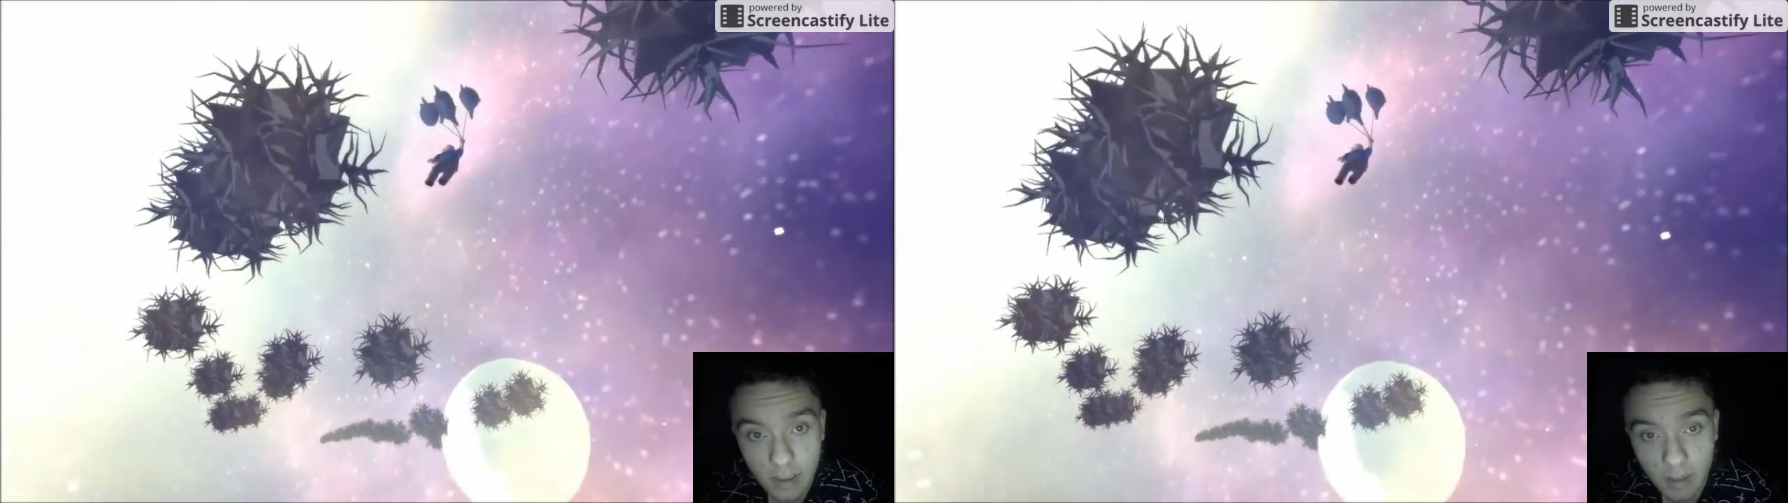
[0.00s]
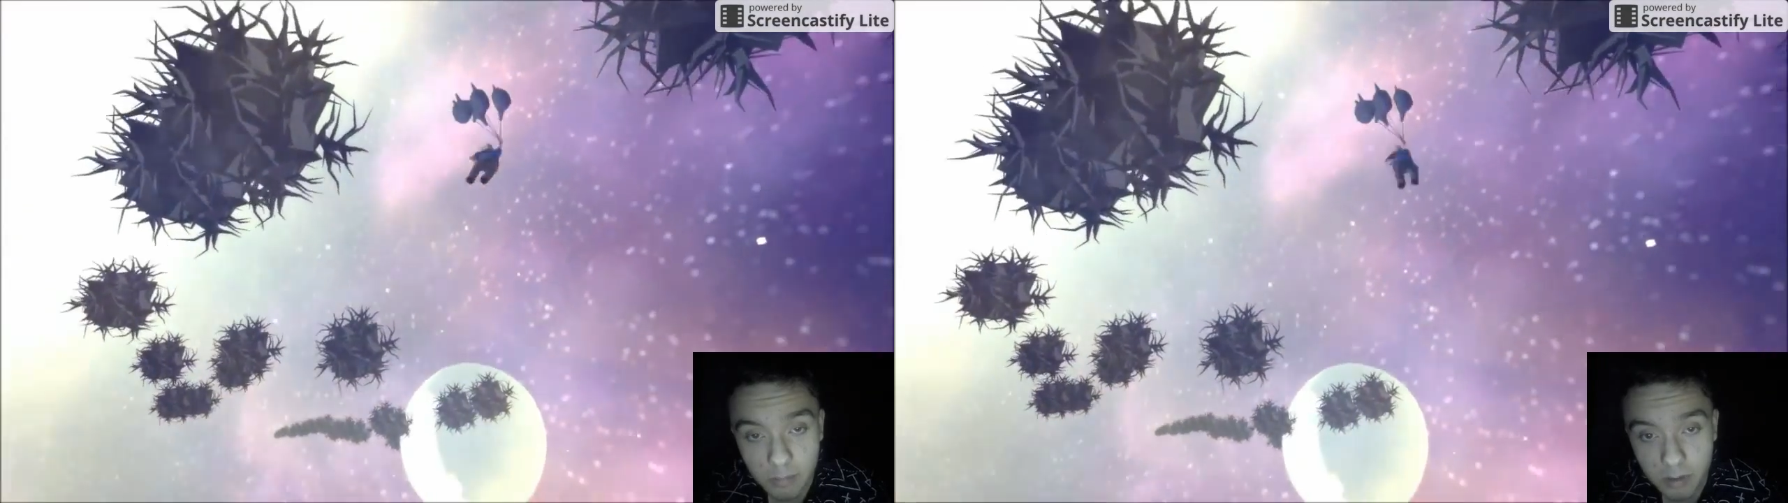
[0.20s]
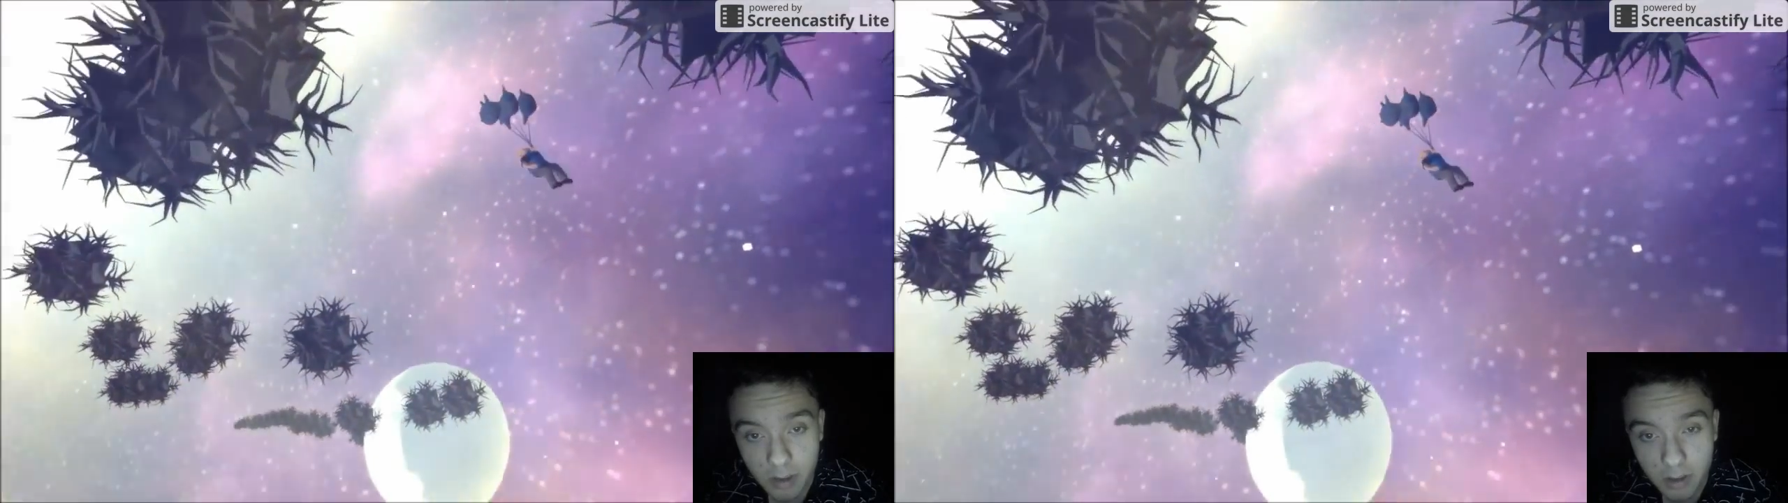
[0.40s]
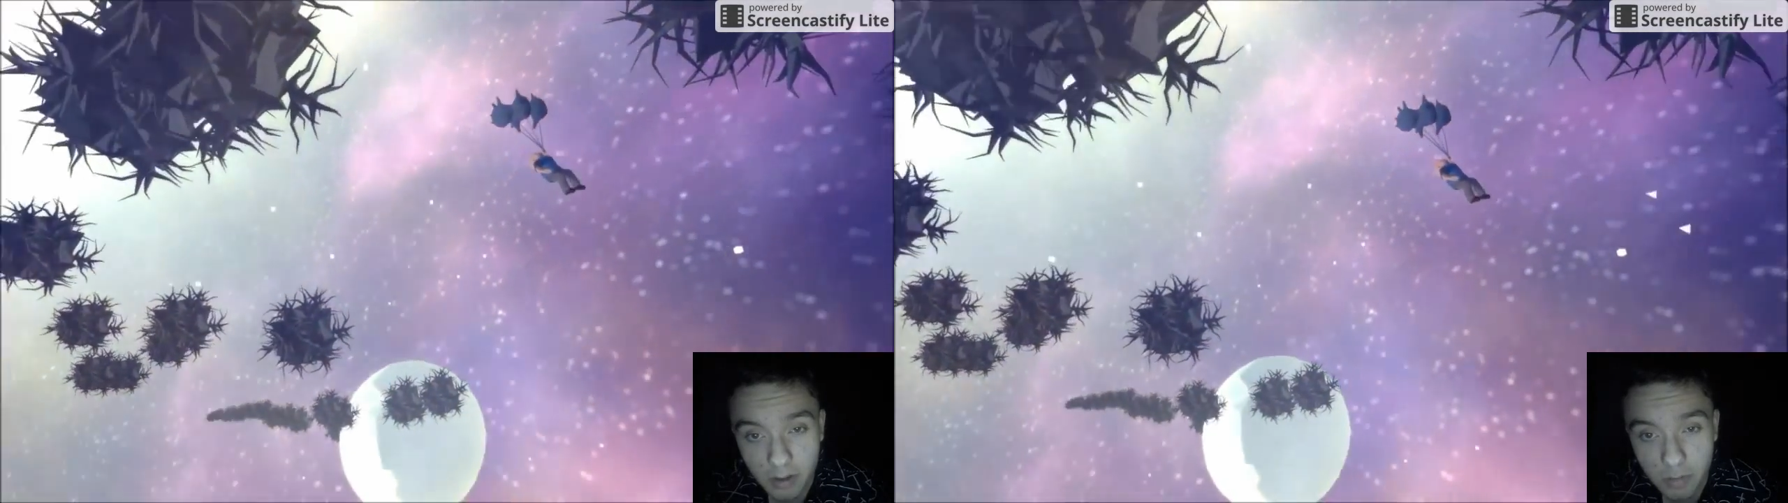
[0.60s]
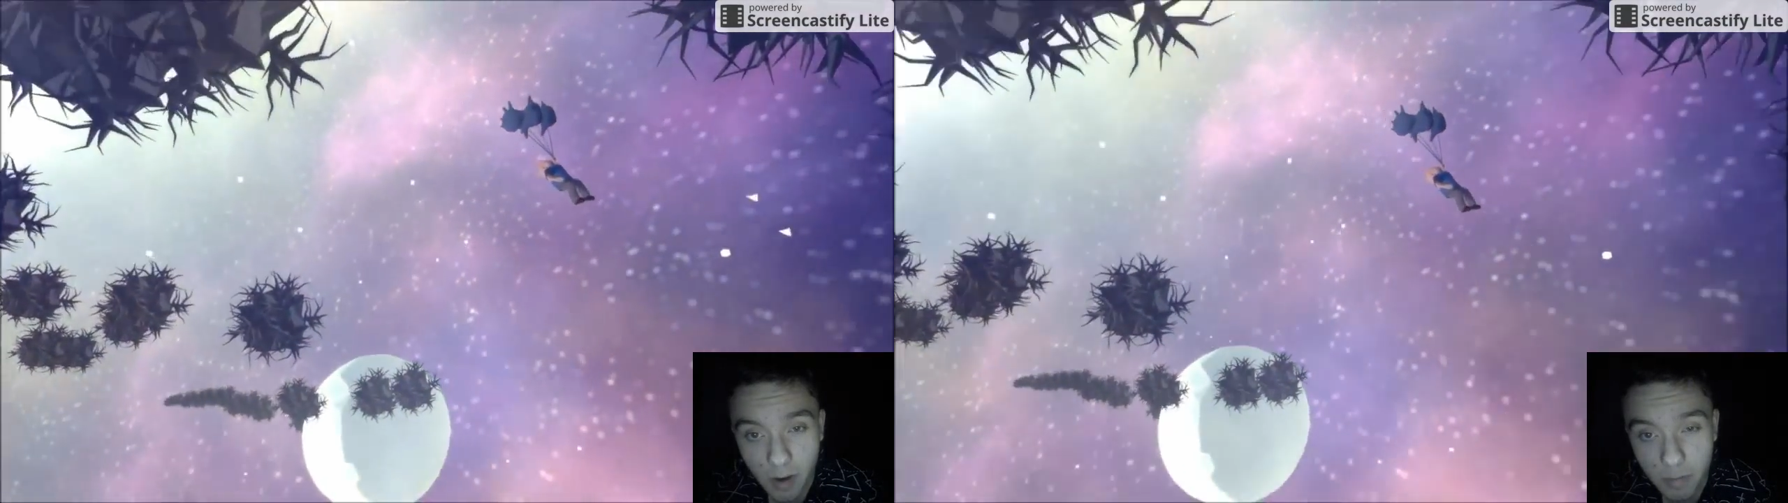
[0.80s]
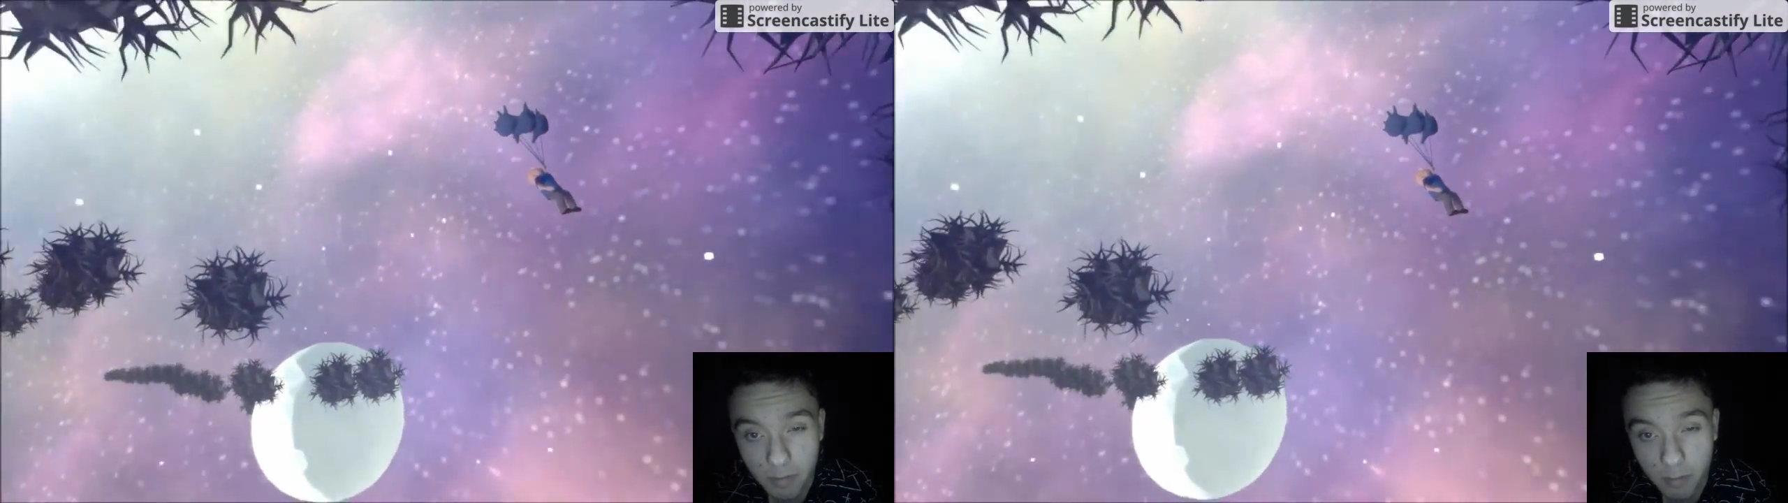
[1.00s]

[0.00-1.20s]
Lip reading: I'm pretty sure it's popping the